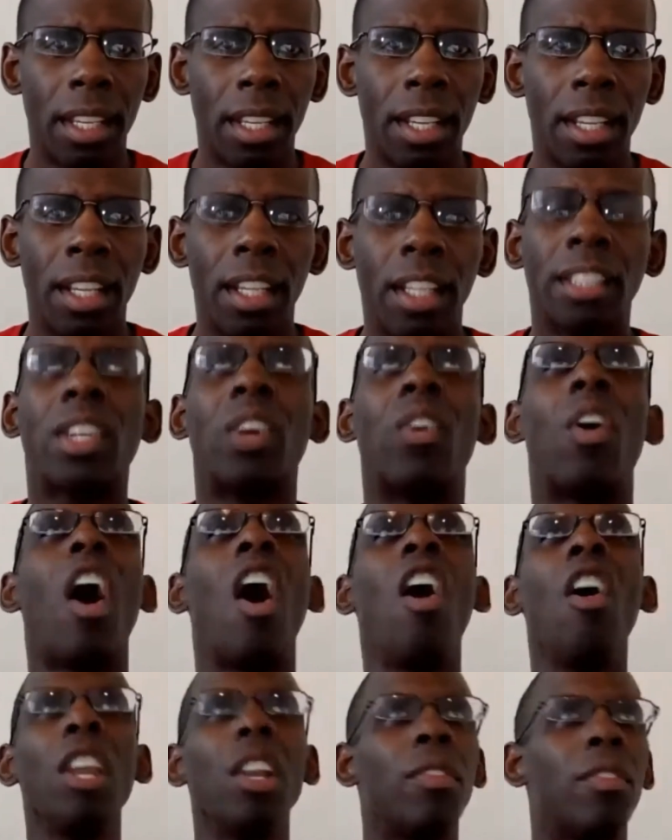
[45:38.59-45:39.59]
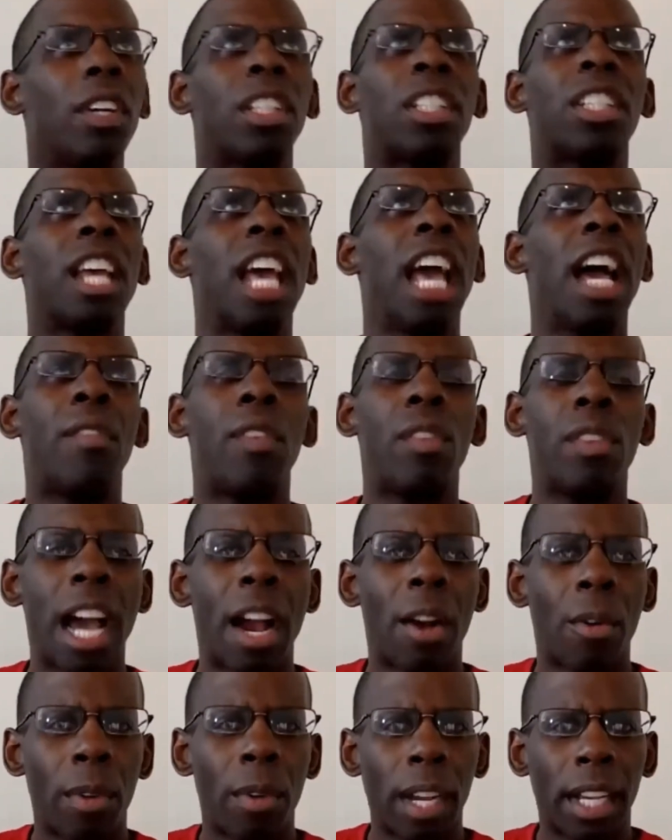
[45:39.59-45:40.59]
So all of us should have on
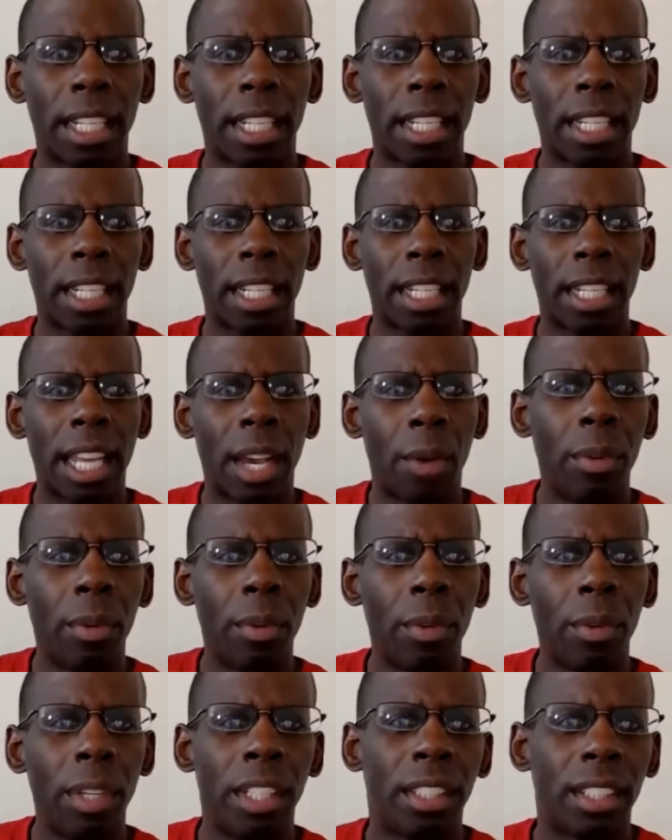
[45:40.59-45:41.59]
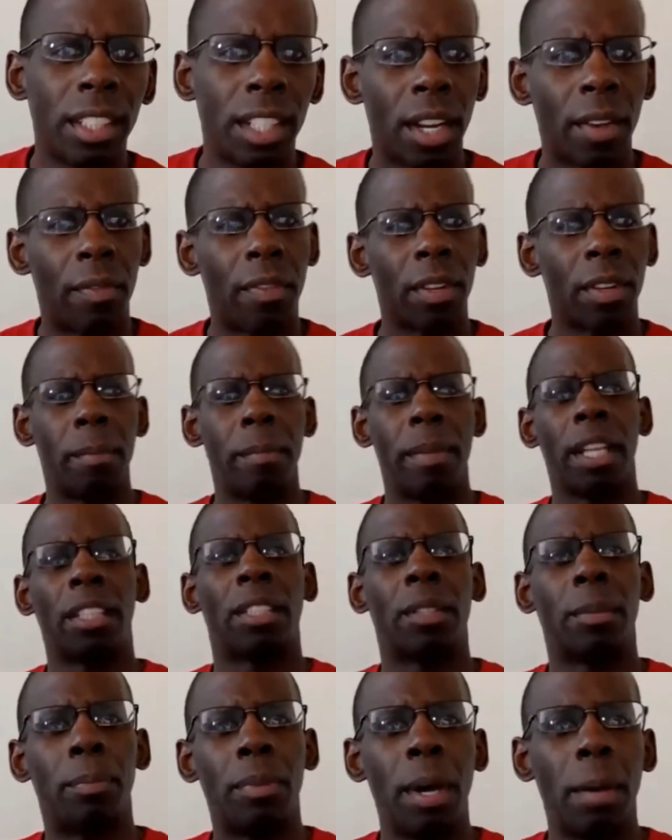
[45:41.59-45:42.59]
our record that we stood up for the minister
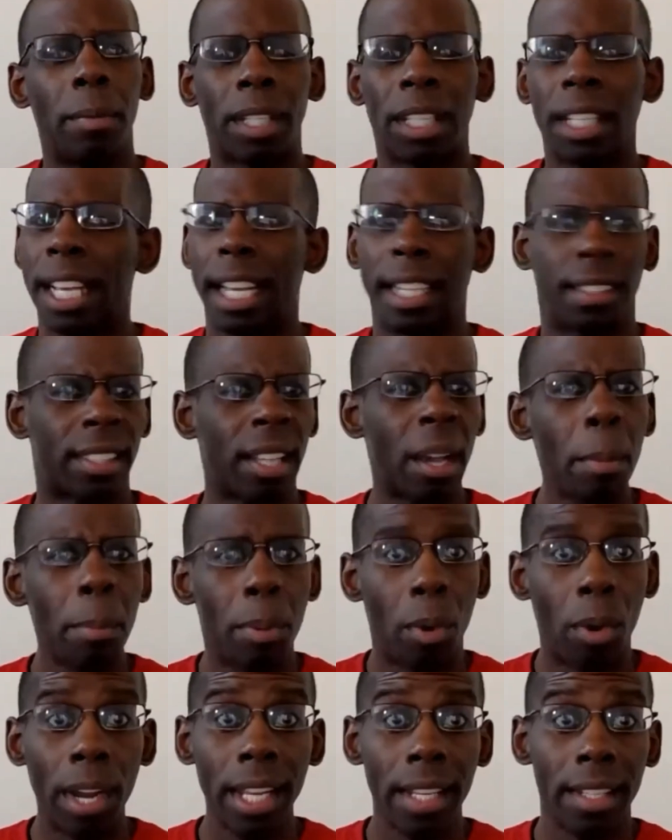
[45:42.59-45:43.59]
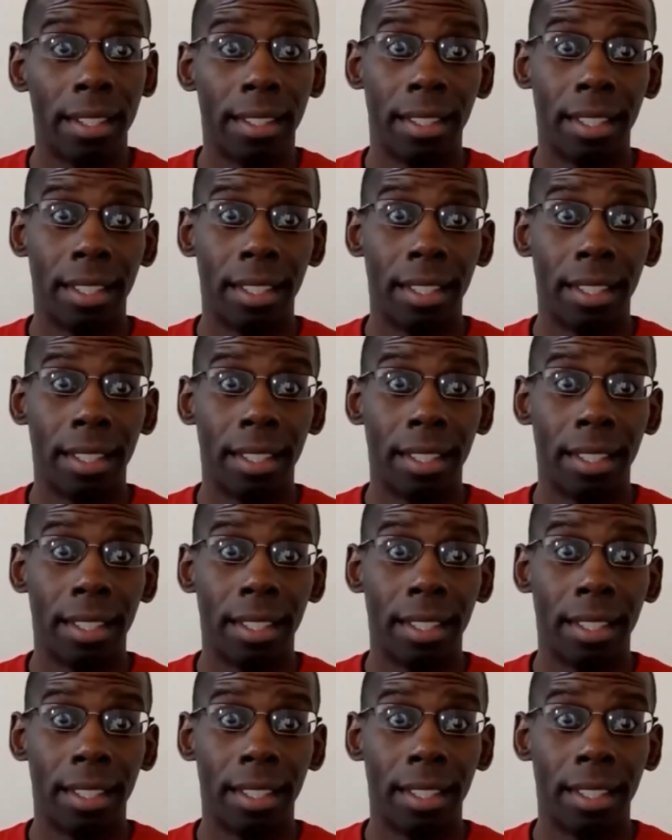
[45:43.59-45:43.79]
publicly at some point.